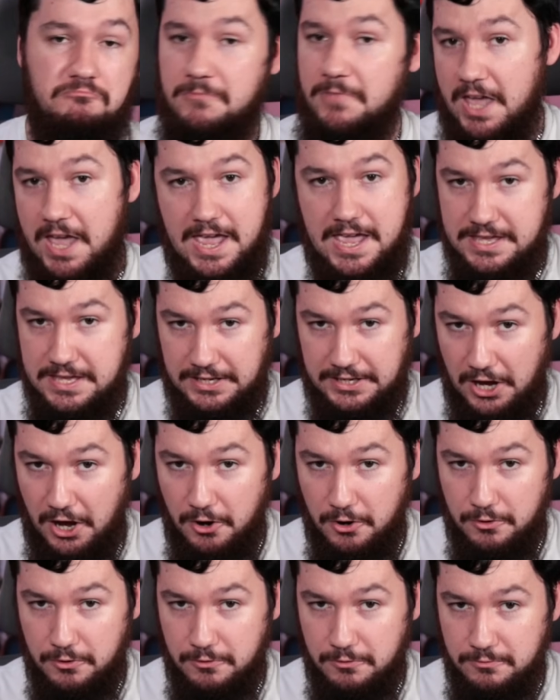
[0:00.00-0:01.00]
here you
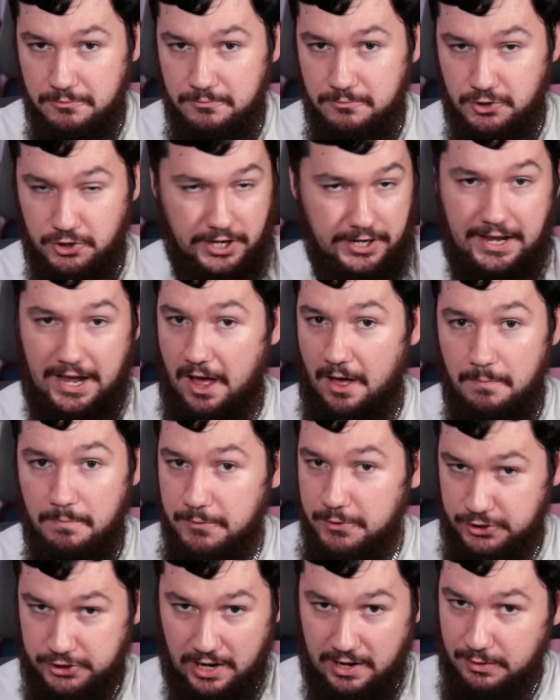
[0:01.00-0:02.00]
go. Check out
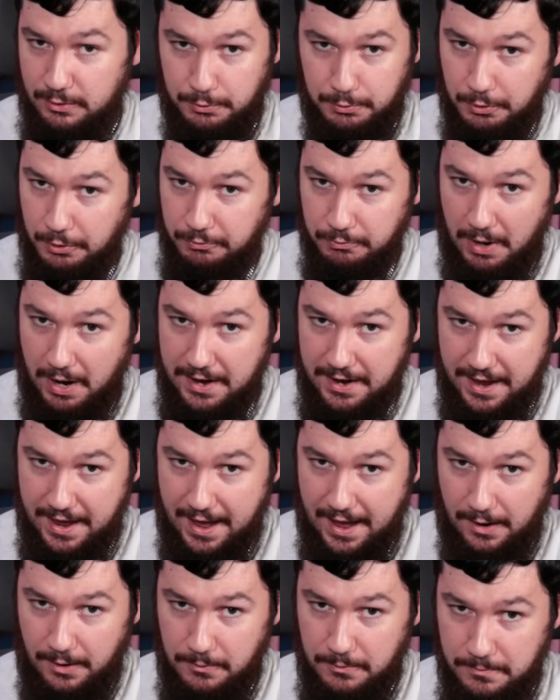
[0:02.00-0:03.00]
the channel you're on right
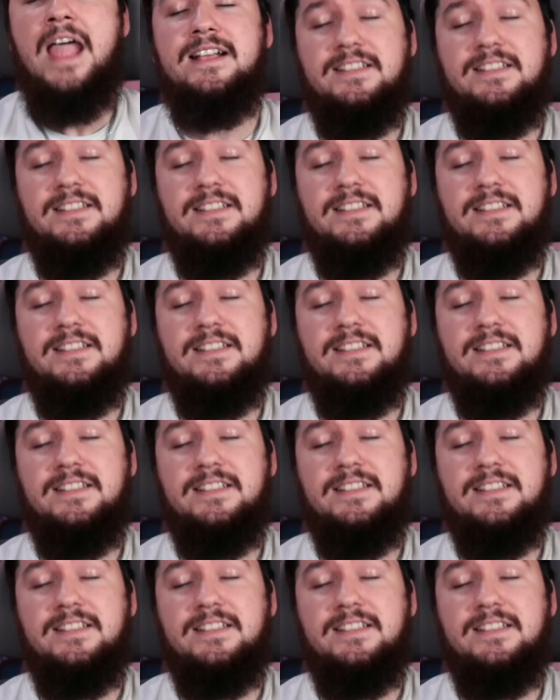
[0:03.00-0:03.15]
now.